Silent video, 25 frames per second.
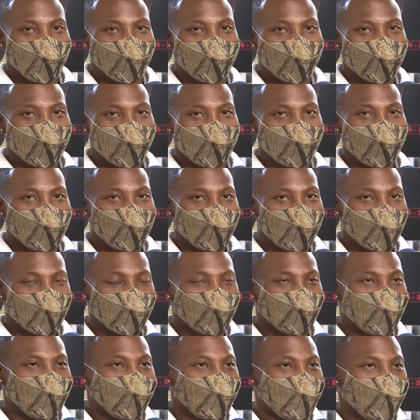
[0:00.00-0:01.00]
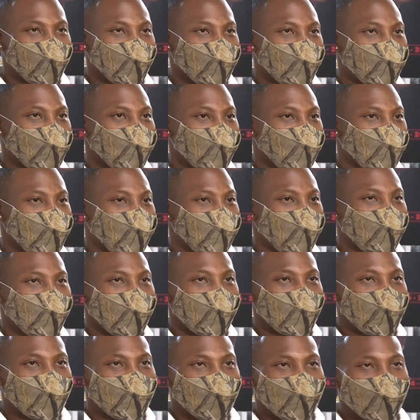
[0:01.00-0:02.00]
the first person to see
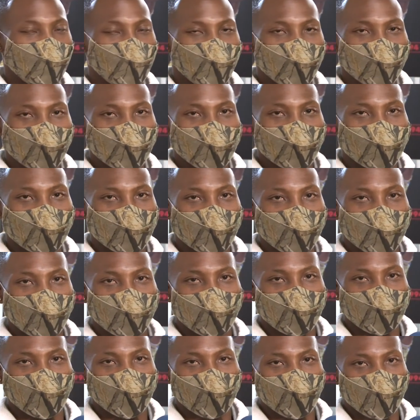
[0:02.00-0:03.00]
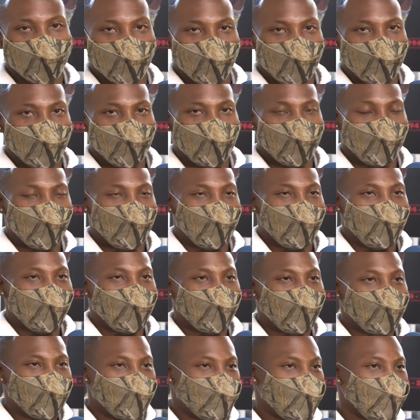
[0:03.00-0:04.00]
Zolani step inside the ring
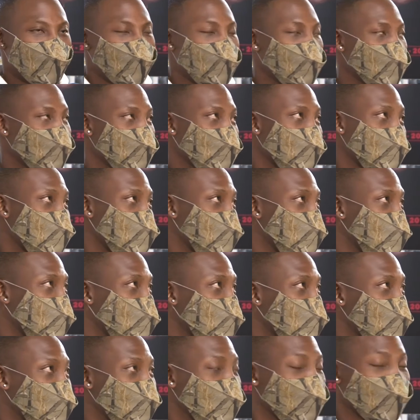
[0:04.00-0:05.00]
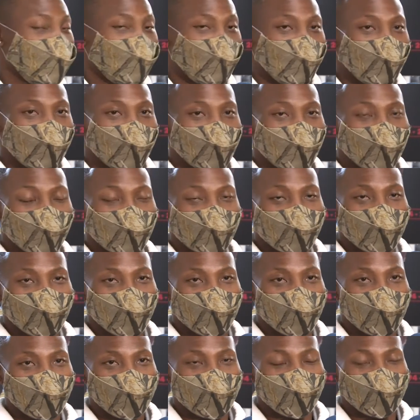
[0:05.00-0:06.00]
and do what he does best,
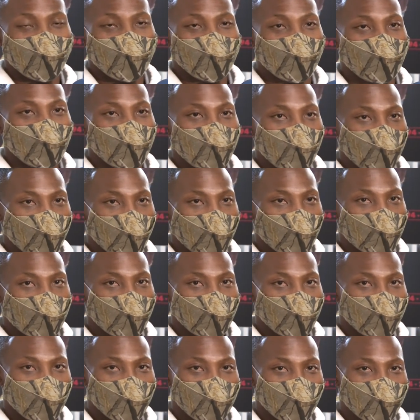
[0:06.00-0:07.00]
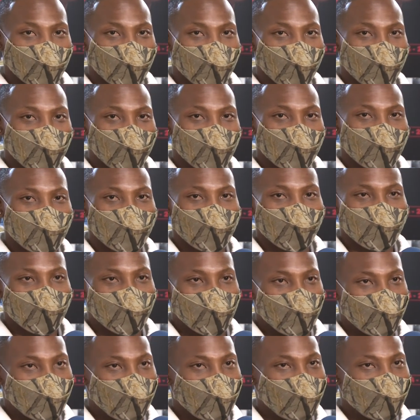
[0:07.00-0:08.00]
which is to display the sport of boxing
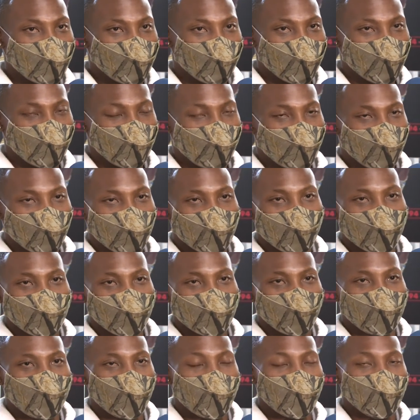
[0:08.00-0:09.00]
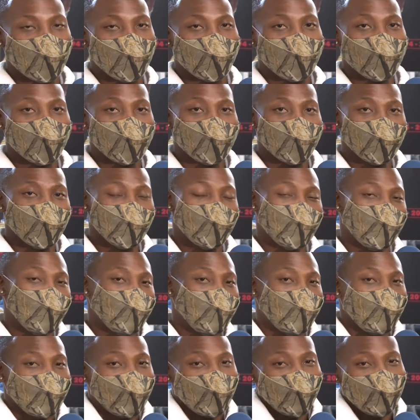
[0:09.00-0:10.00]
and the art of boxing. So I believe
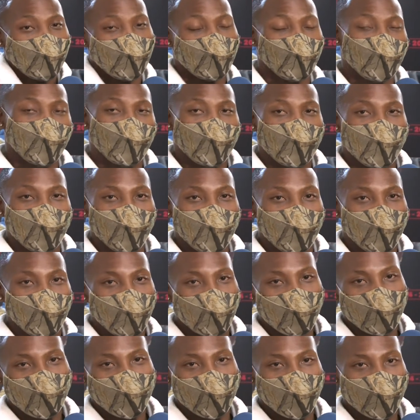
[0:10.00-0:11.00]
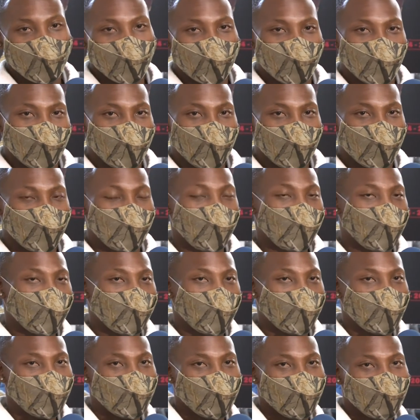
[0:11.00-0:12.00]
maybe before the
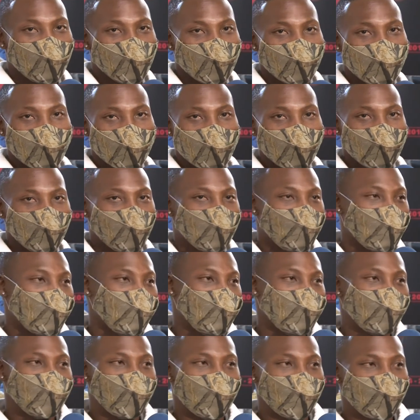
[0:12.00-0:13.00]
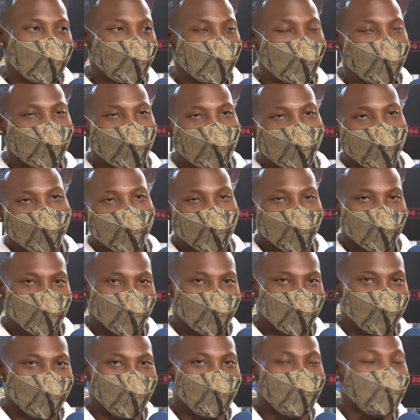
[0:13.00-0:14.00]
end of the year or early next year,
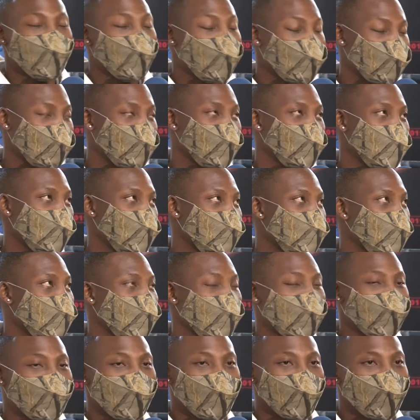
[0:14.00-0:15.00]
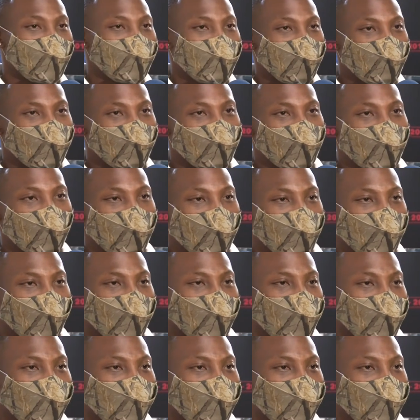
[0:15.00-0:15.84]
Zolani once again will dance in the ring.